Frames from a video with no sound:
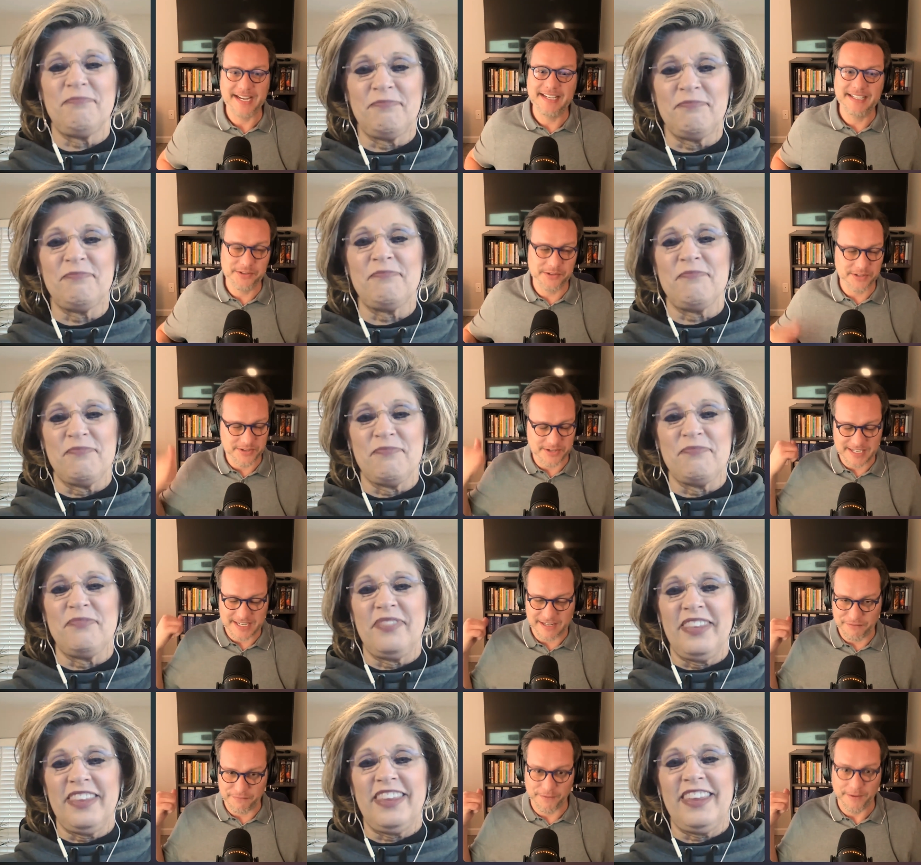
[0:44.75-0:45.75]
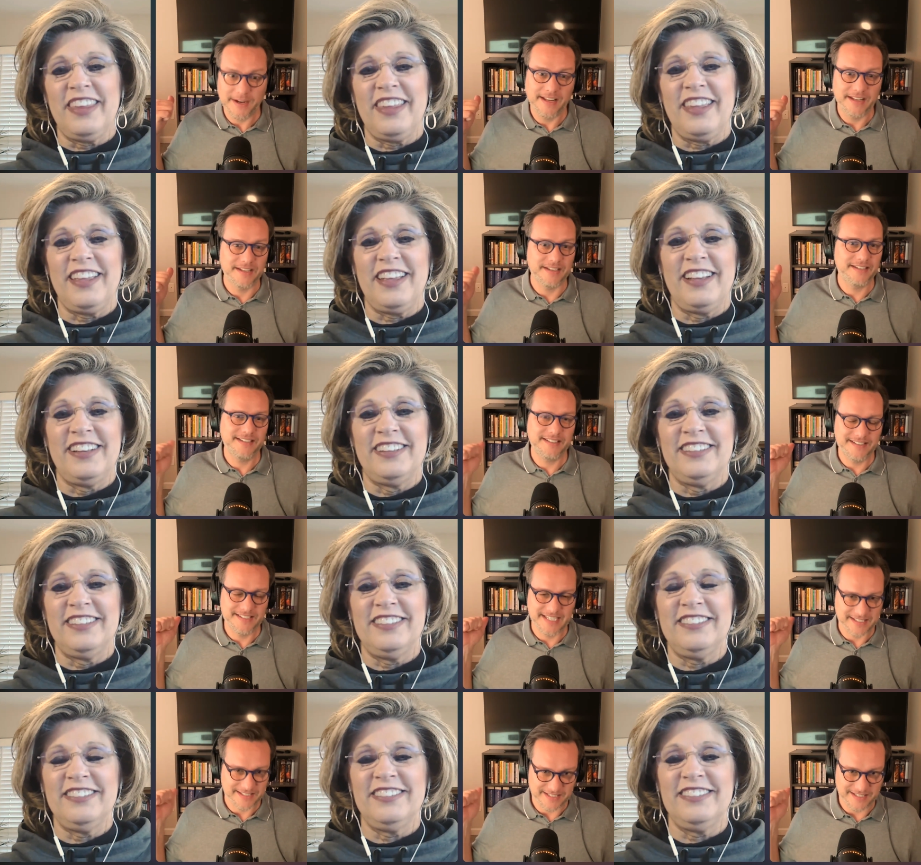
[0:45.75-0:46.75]
Speaker 1: I actually just had a friend
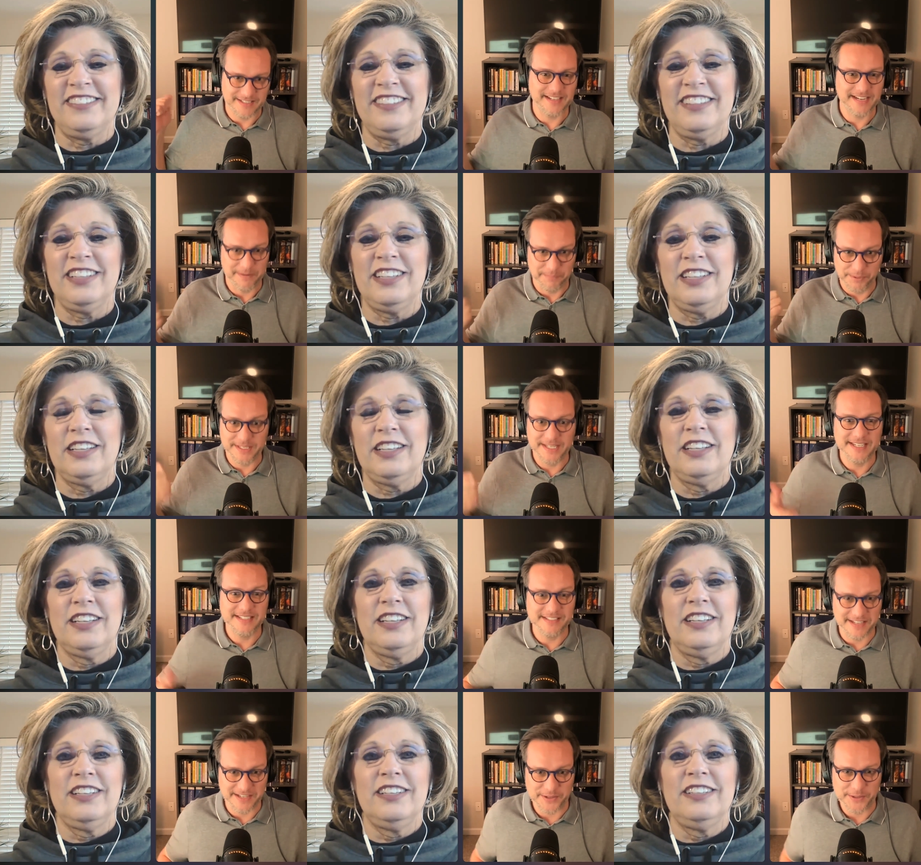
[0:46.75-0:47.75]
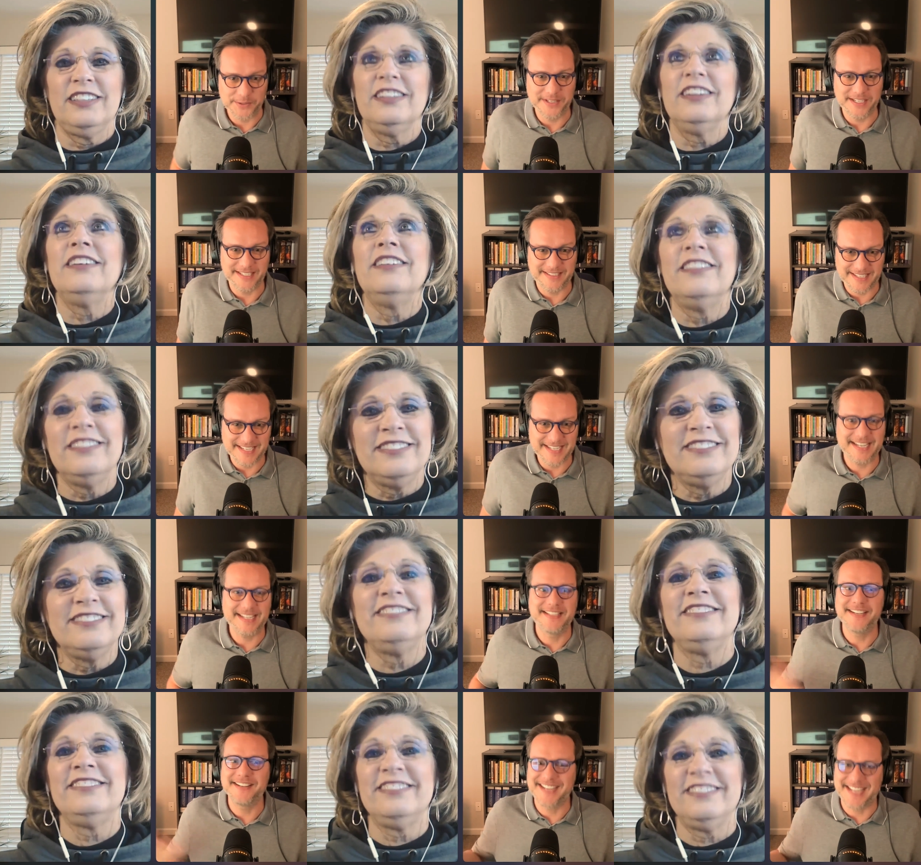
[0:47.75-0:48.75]
texted a couple of days ago, and they
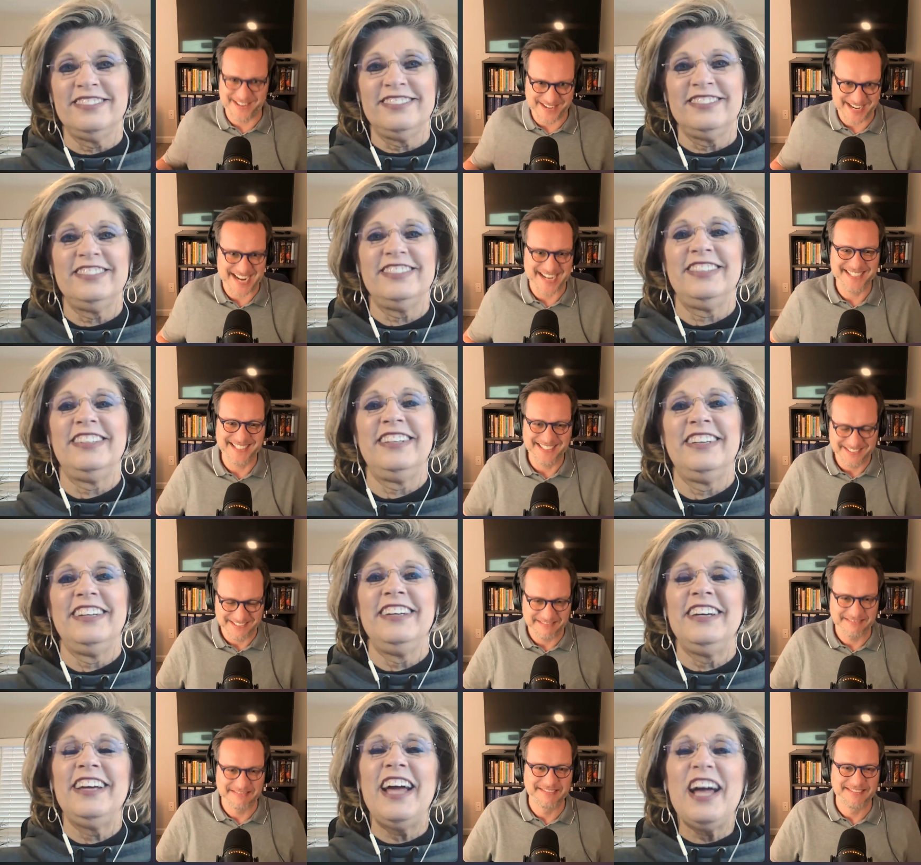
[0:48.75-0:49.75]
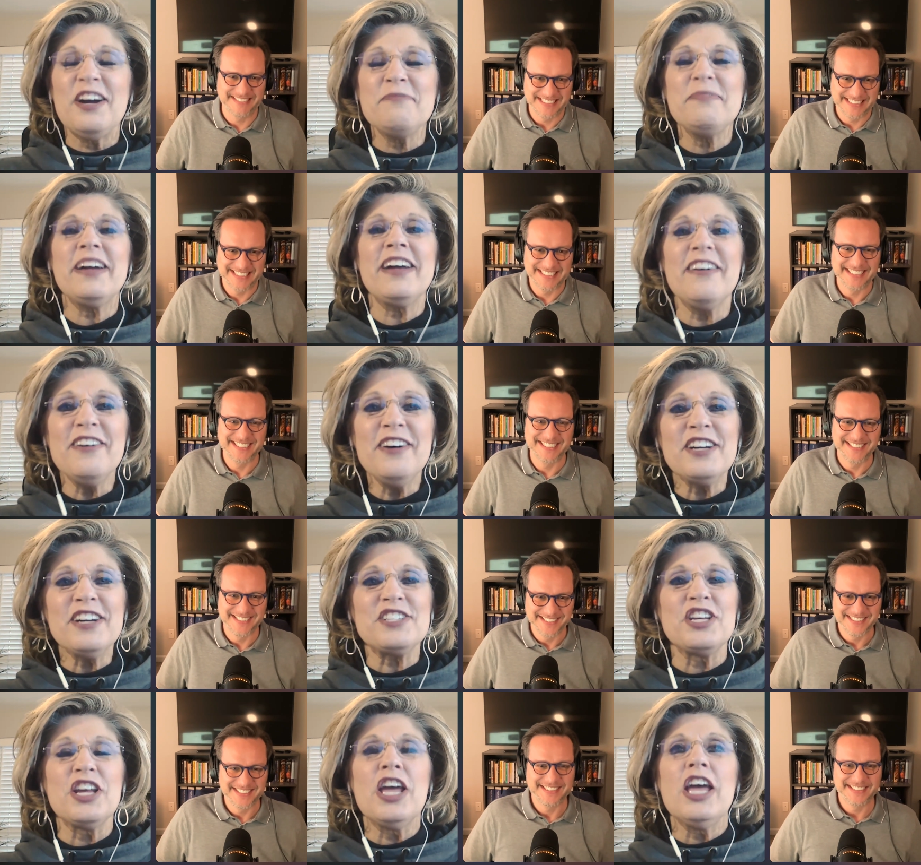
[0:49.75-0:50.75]
had their account hacked.
Speaker 2: Oh my
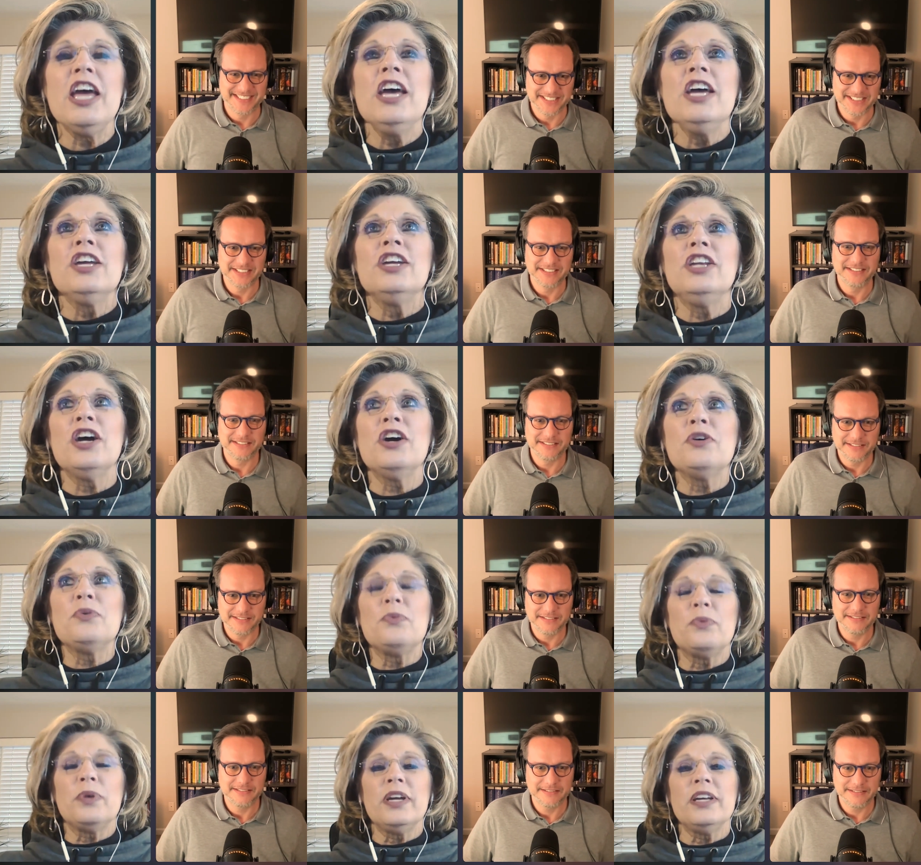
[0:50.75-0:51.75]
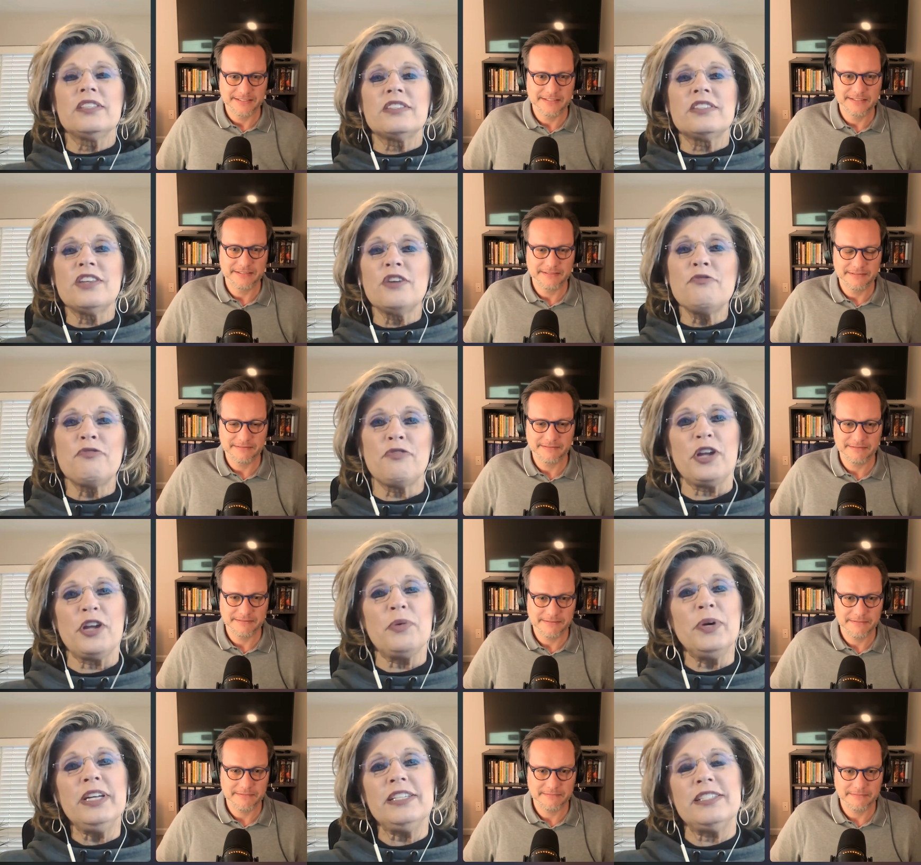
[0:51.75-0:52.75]
gosh. You know, it's so
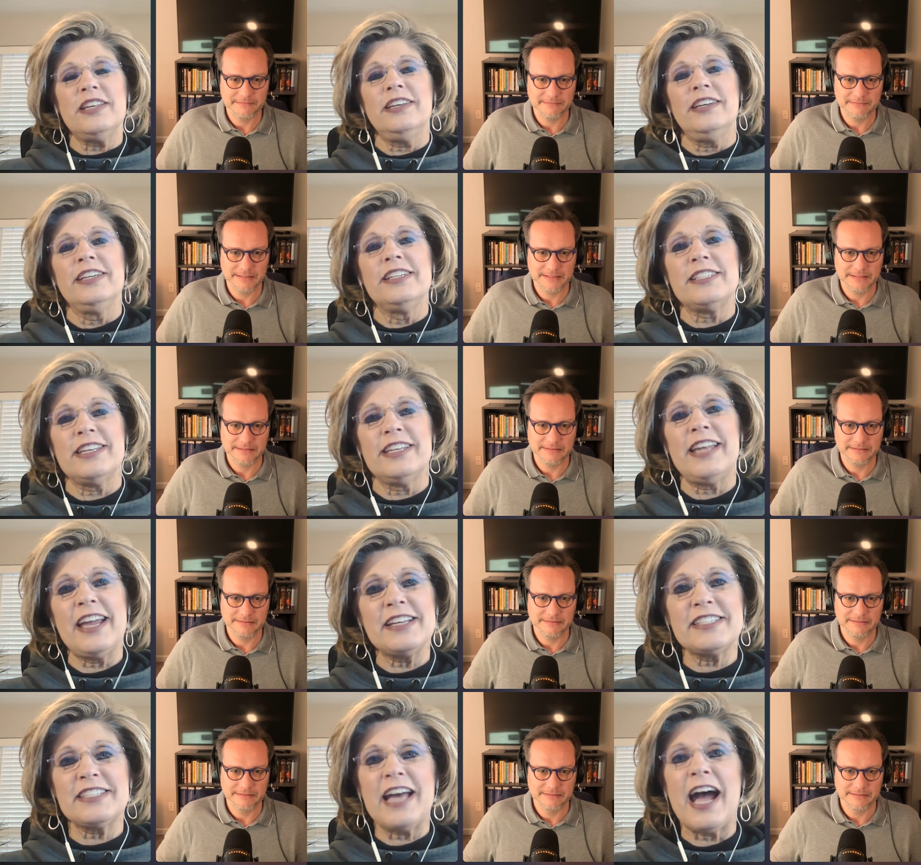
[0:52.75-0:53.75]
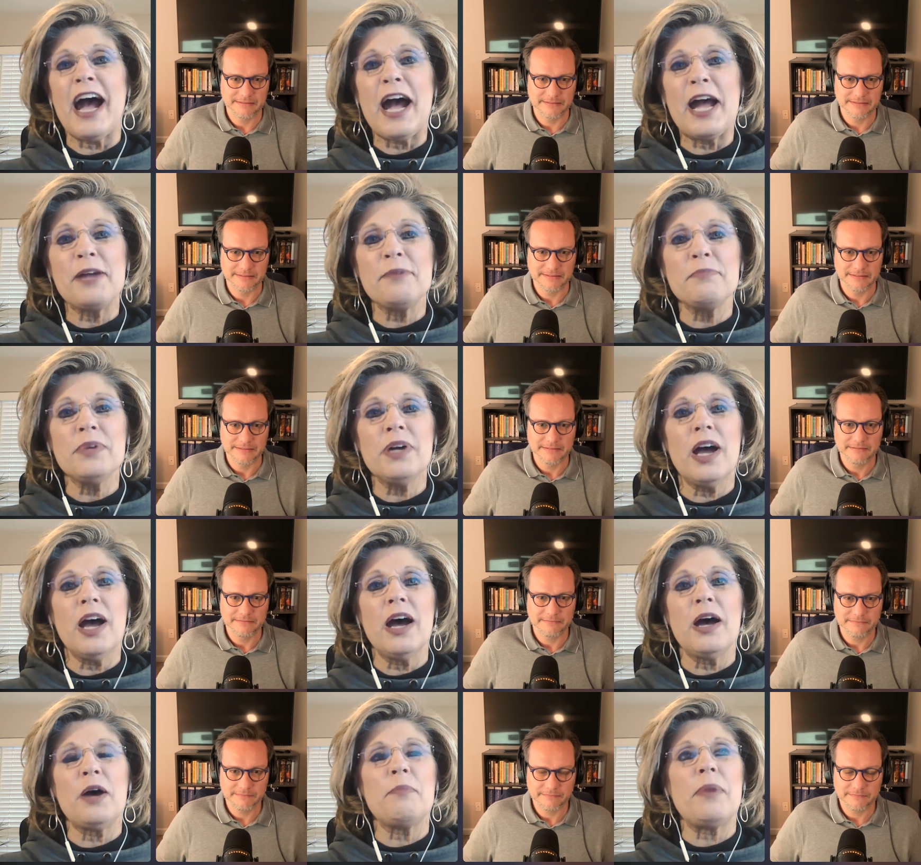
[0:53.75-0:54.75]
frequent in today's time. Um,
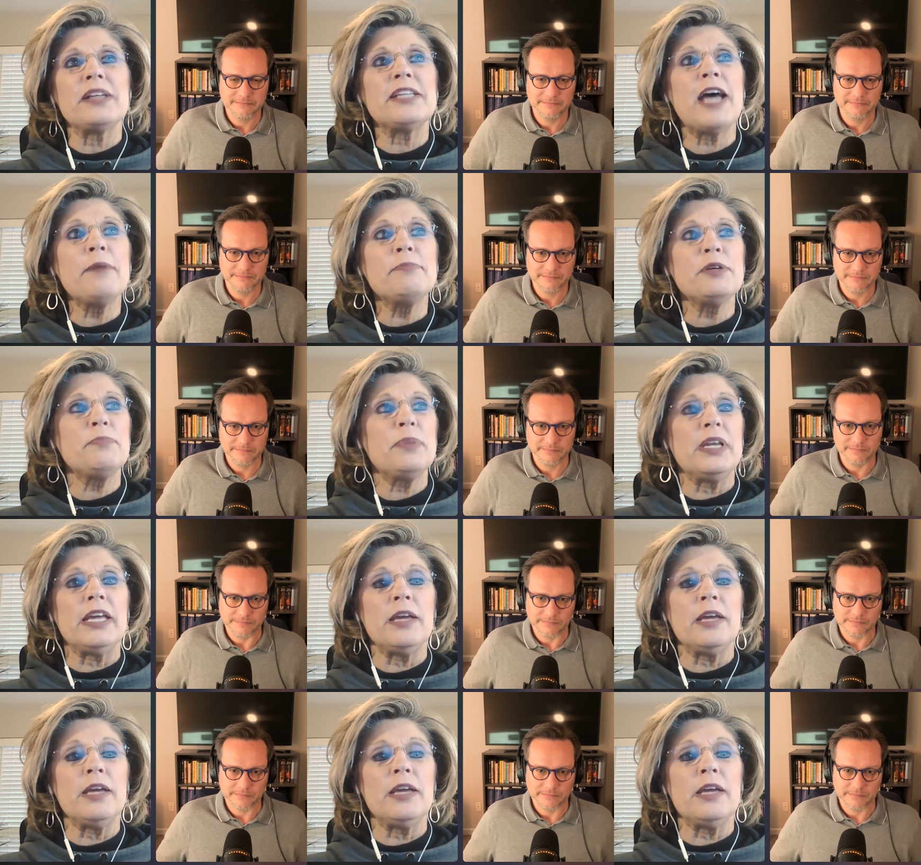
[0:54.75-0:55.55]
I typed up an